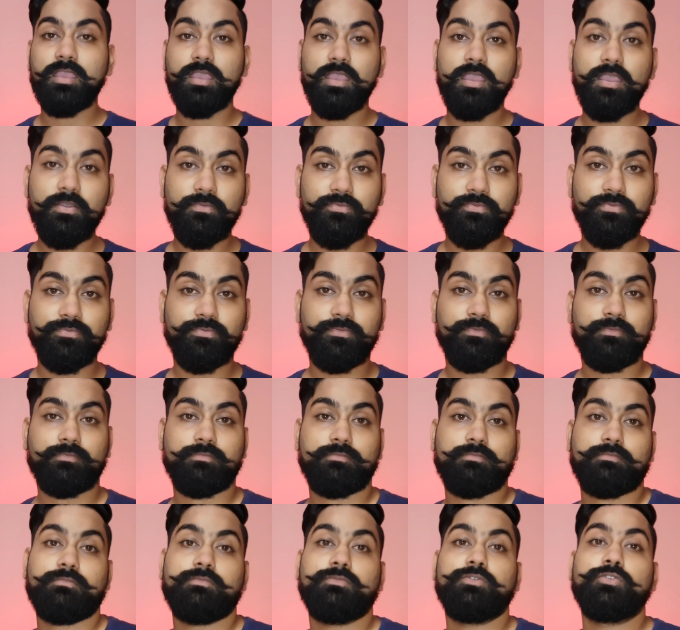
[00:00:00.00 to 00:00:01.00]
if
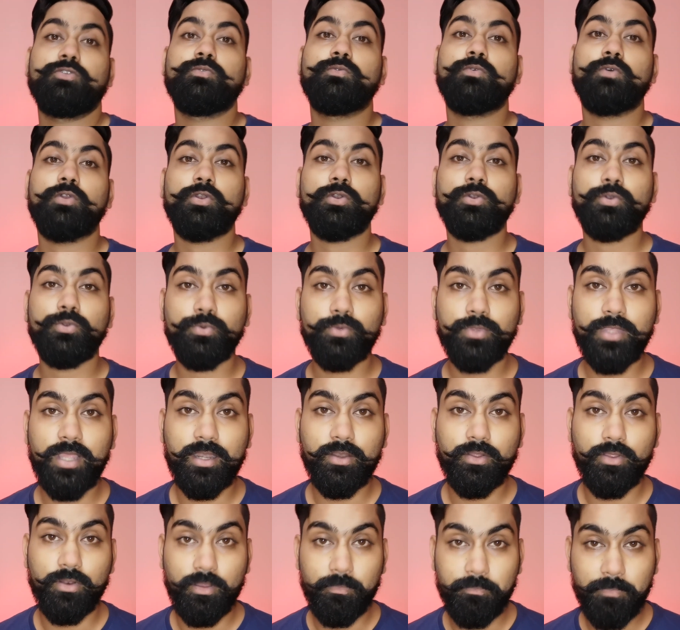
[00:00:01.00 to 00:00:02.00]
you want to do
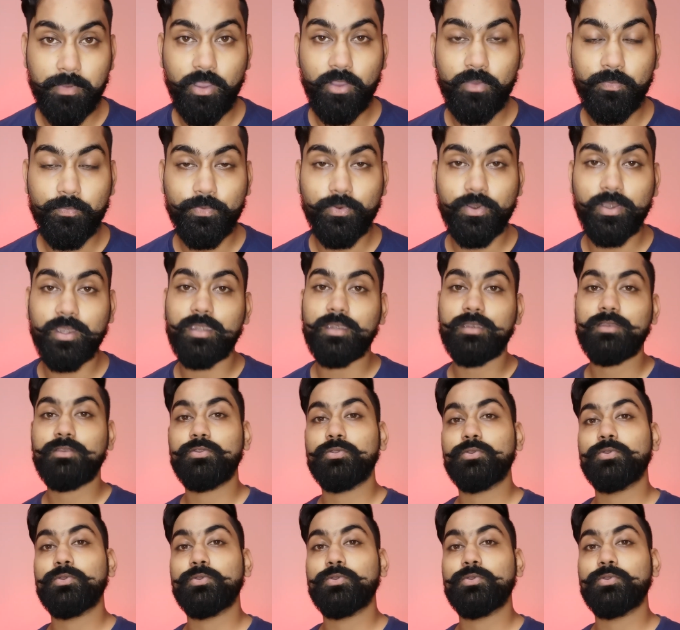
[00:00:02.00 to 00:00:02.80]
that on a PowerPoint,